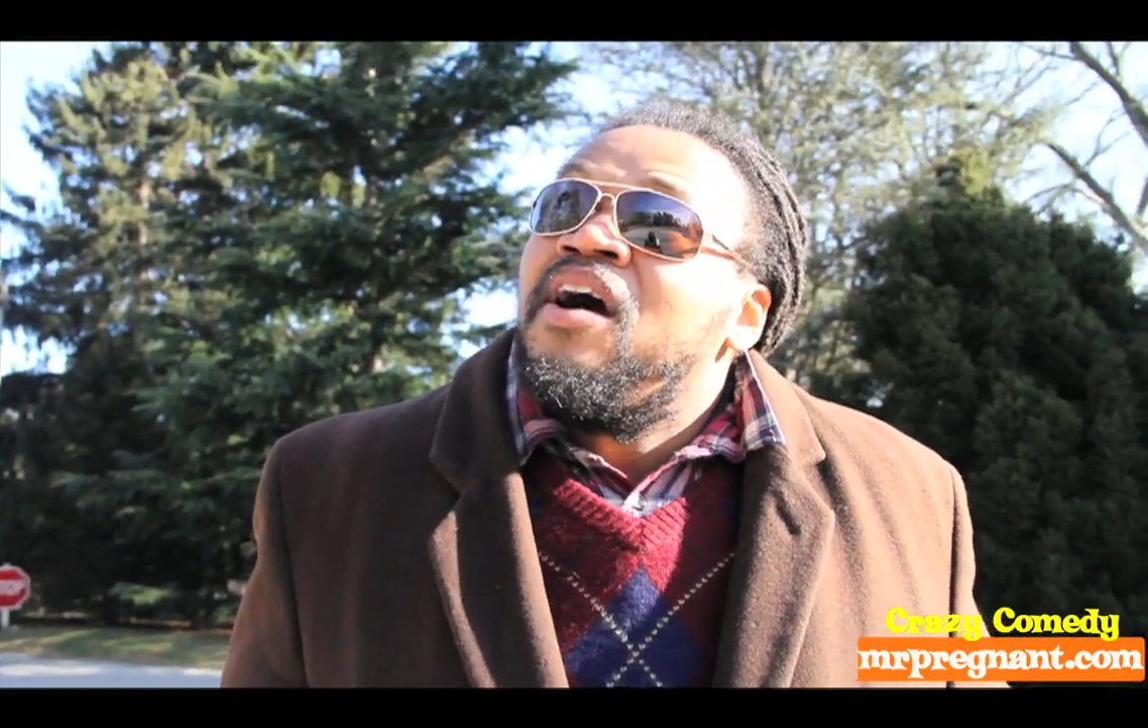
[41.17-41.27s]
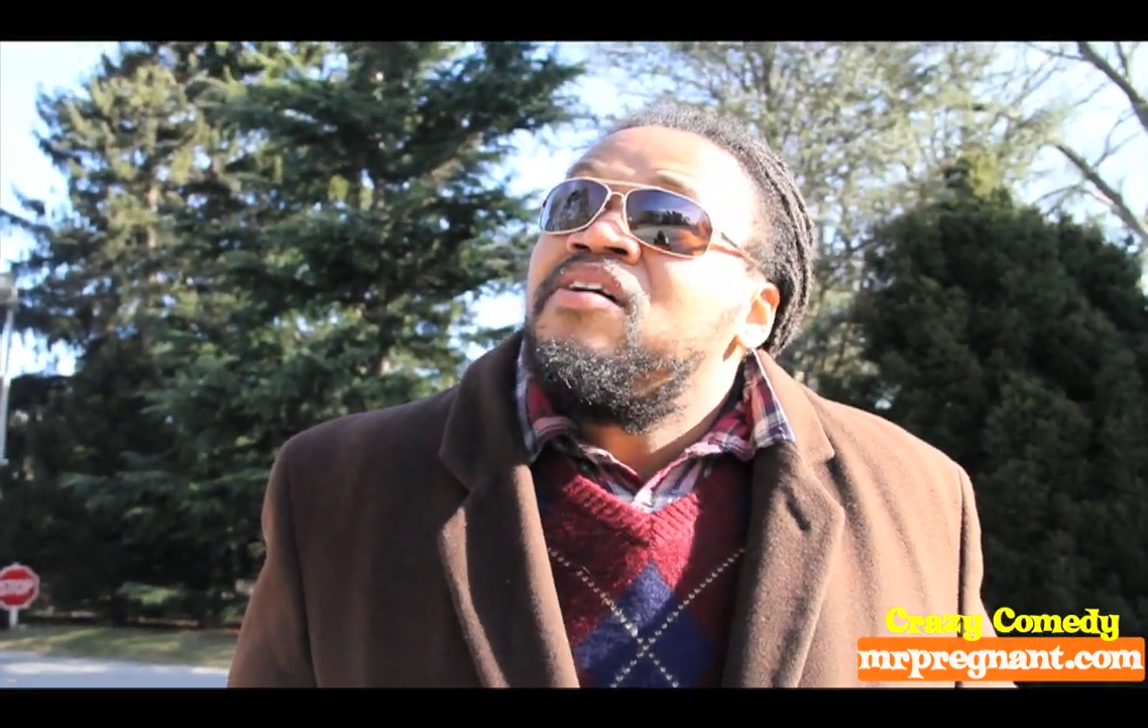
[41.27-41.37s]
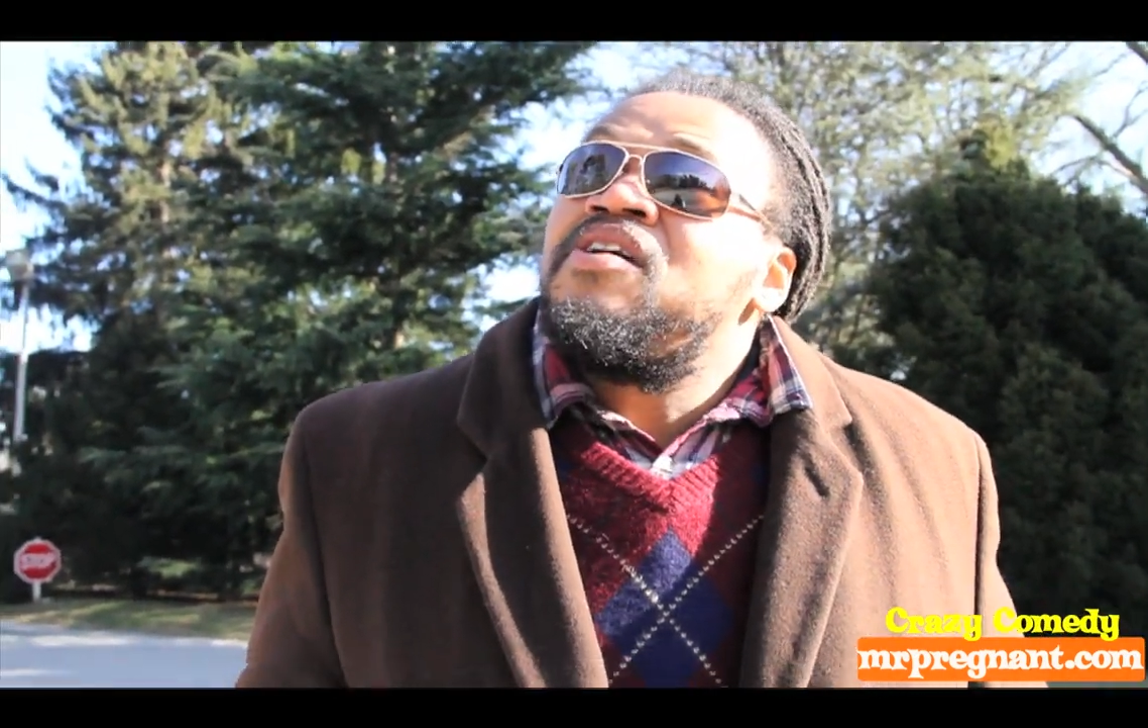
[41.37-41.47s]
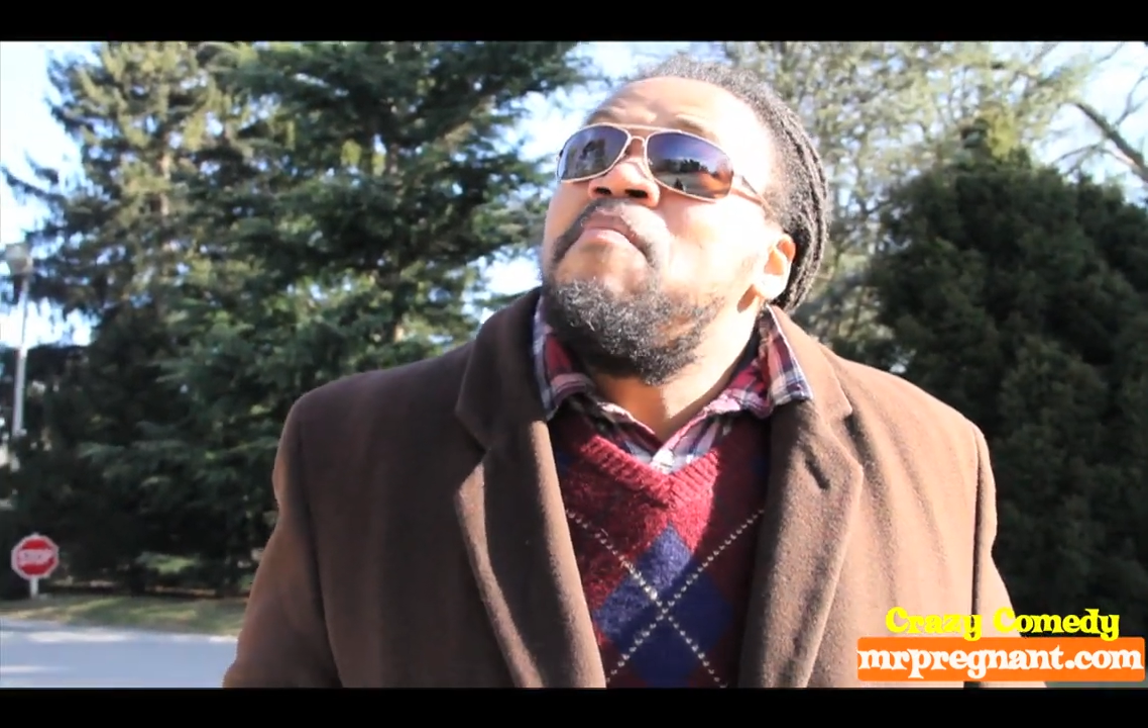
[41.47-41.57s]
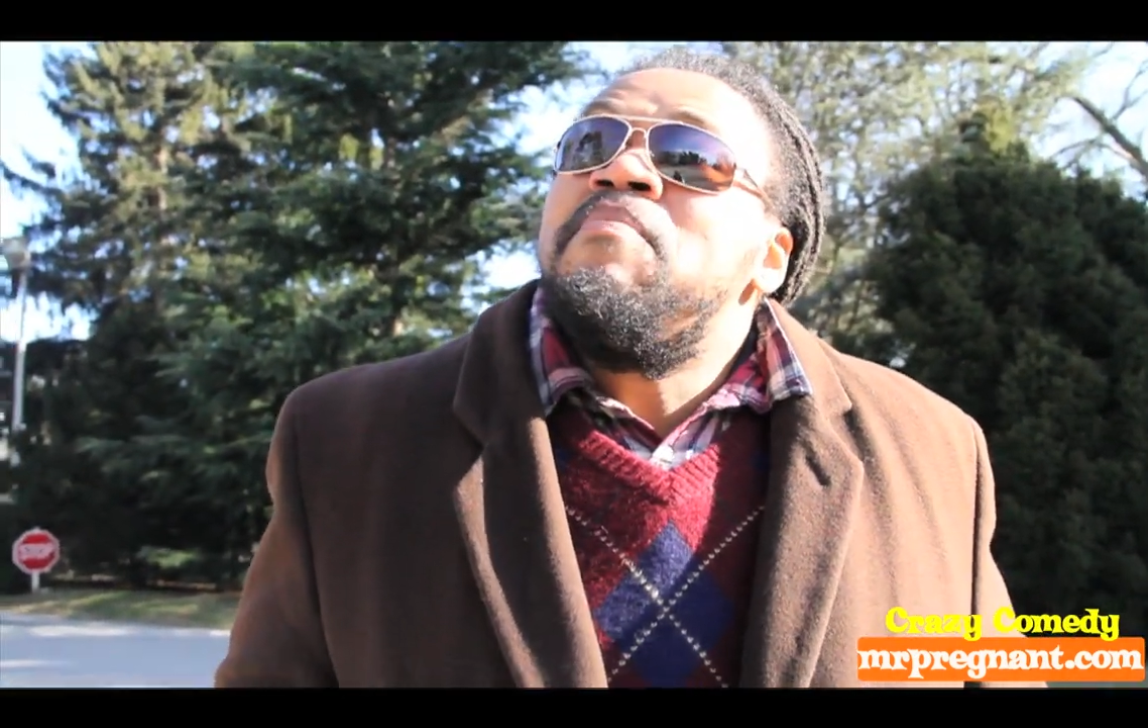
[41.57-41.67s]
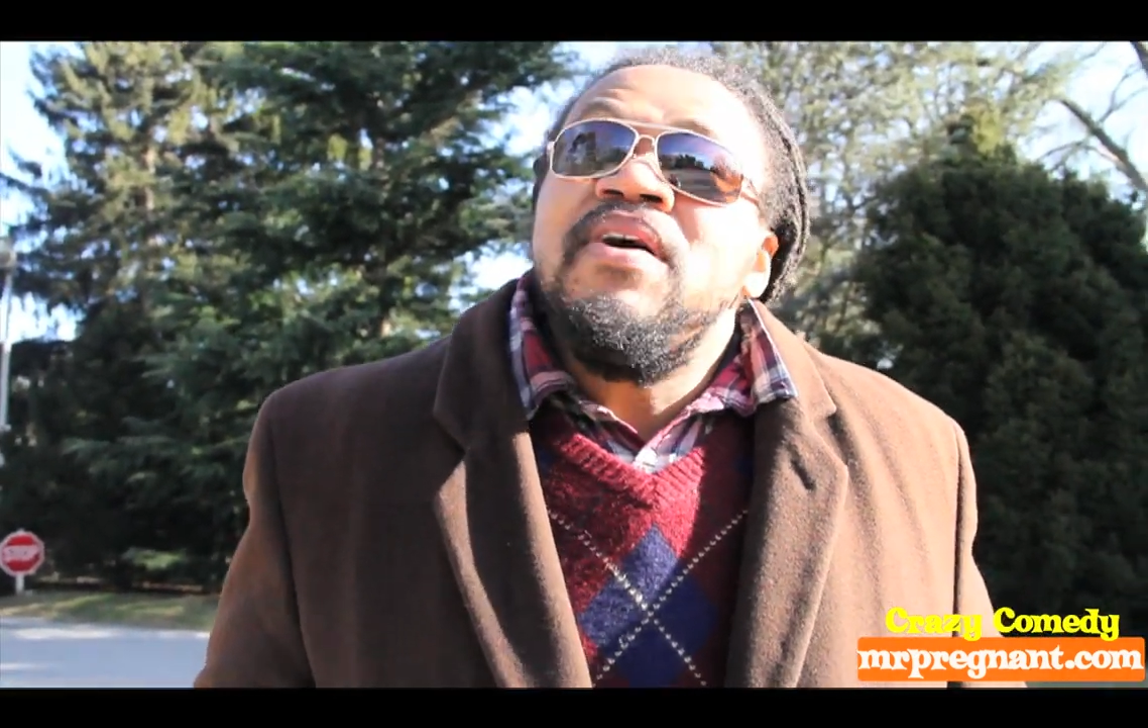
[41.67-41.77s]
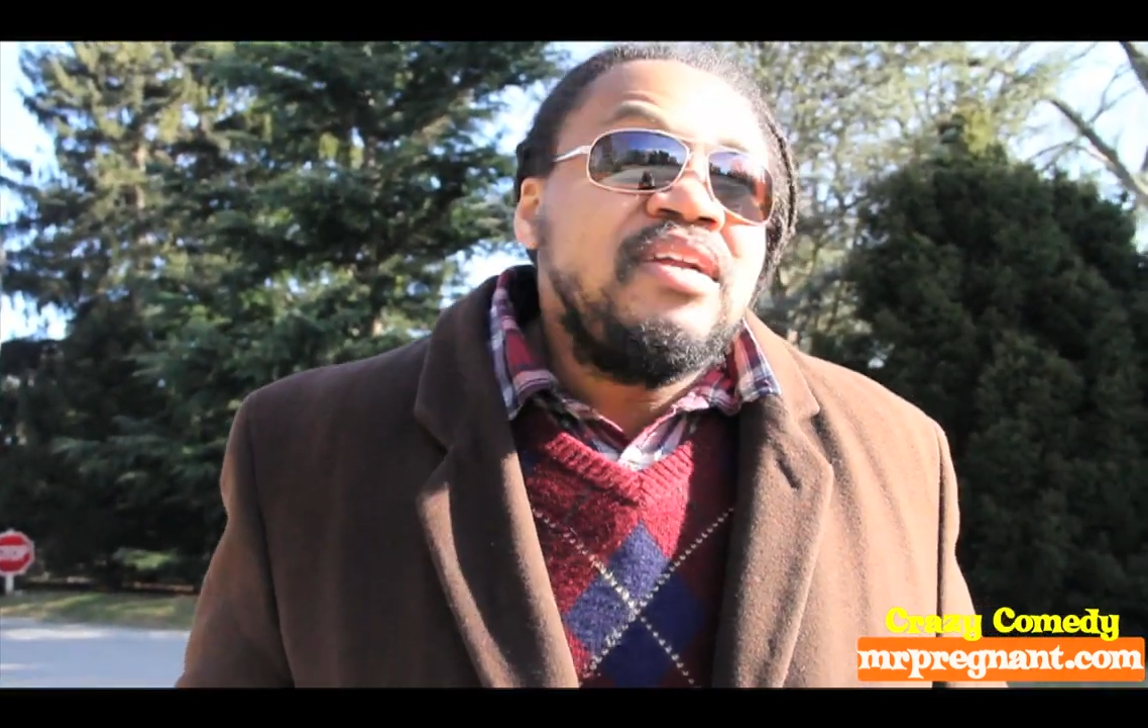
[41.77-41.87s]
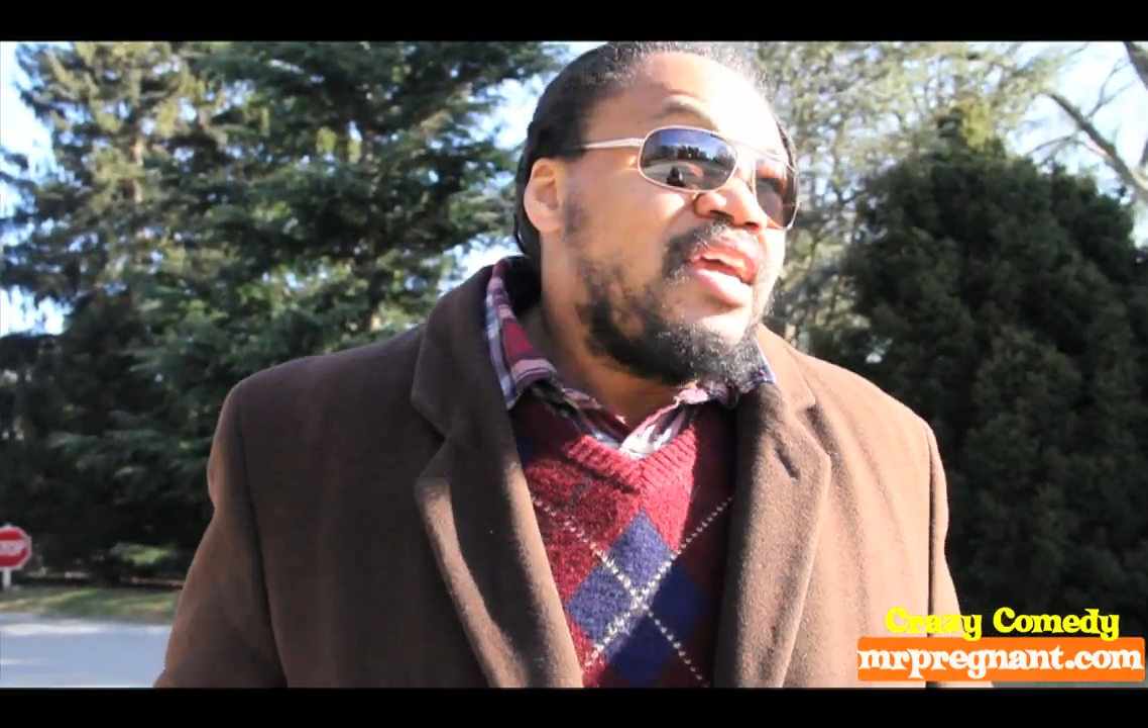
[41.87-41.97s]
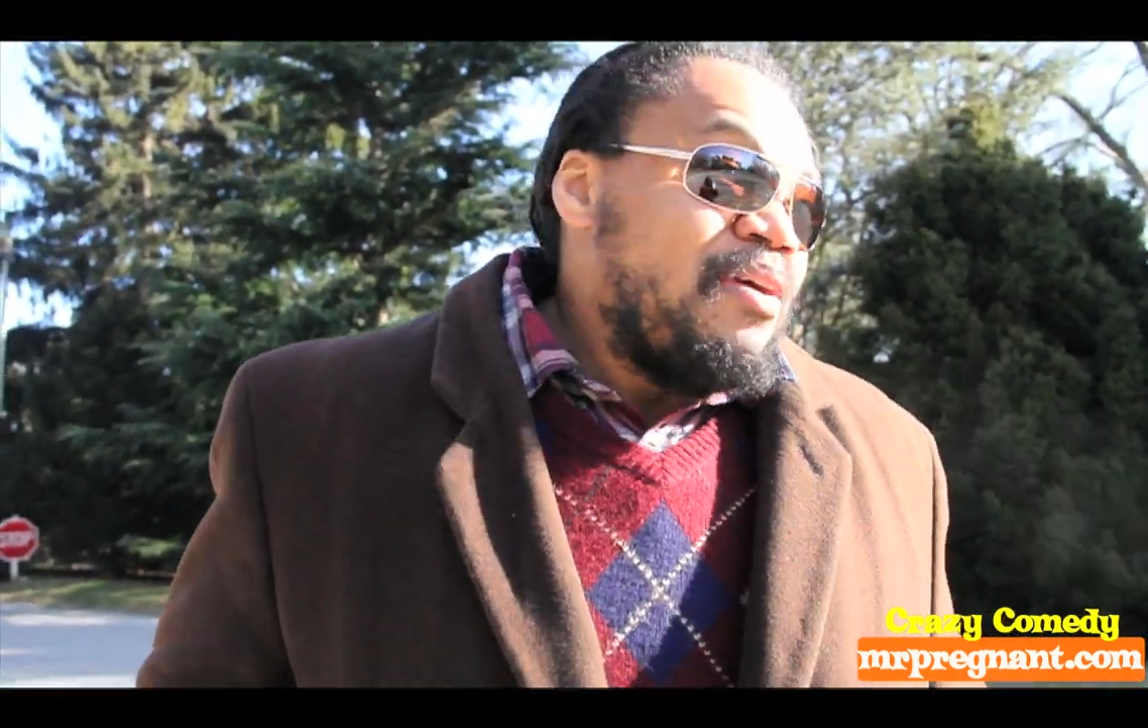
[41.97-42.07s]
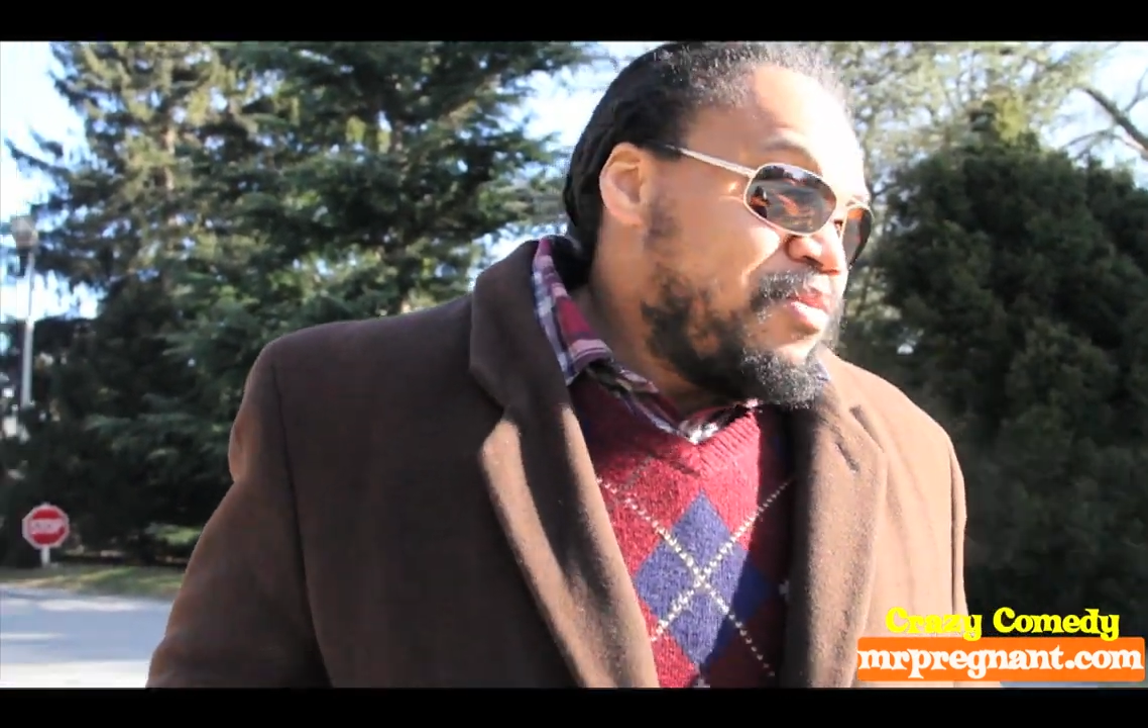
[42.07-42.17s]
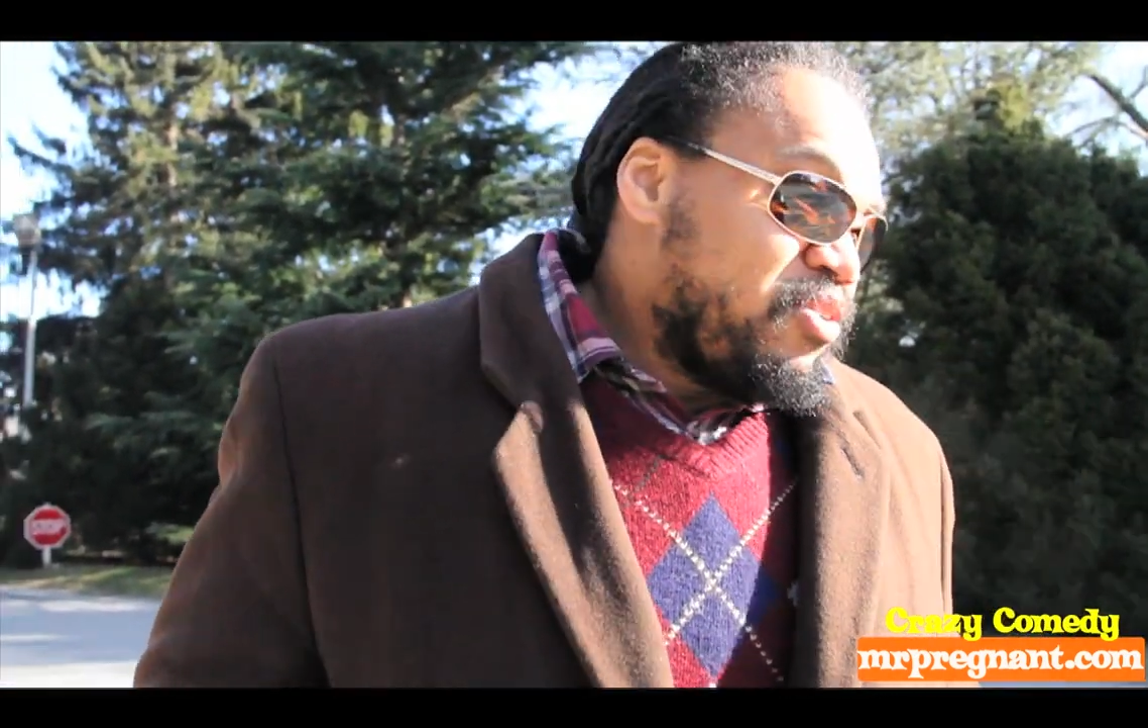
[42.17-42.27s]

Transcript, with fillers: some bird came